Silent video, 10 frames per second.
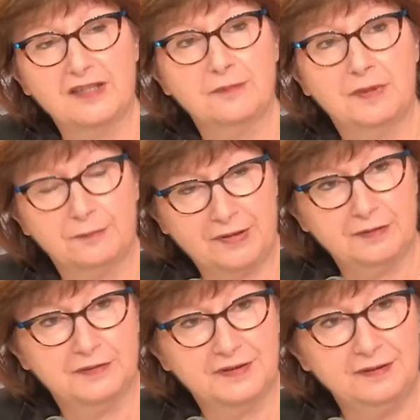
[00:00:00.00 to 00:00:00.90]
death
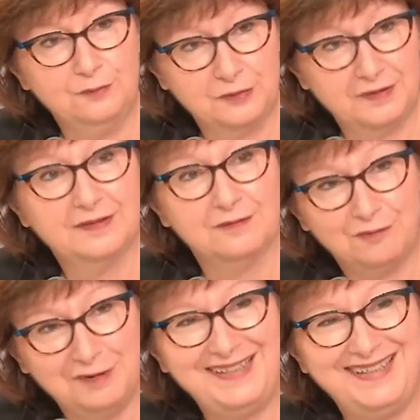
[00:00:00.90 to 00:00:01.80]
penalty was
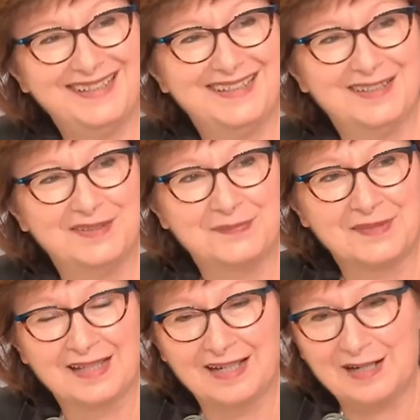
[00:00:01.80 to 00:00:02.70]
really uh,
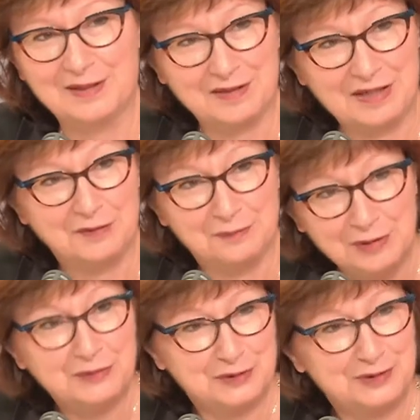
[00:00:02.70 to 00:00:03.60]
our, our
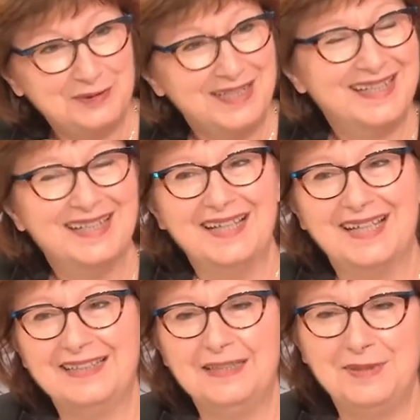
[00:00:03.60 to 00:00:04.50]
motto. Mm.
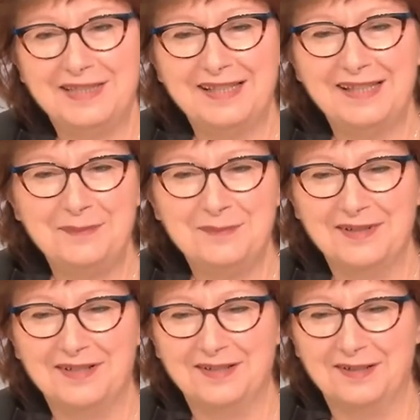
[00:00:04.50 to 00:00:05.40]
And it became
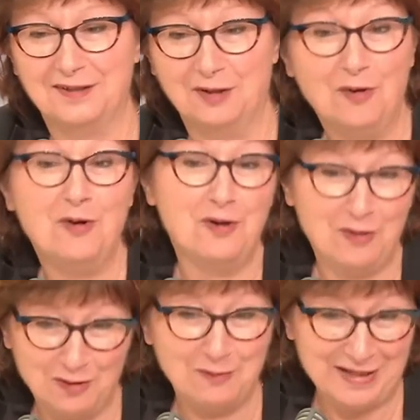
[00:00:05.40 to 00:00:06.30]
uh, a long,
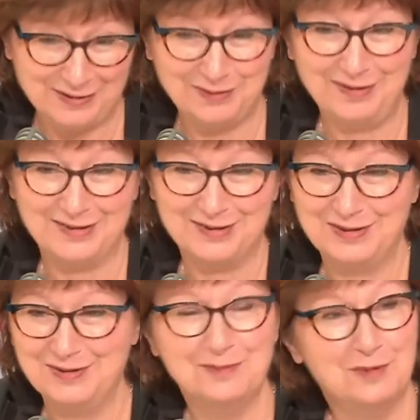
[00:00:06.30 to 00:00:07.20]
long battle, as you
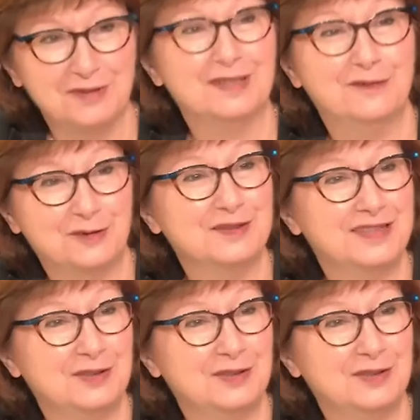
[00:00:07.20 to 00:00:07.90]
know, more than 40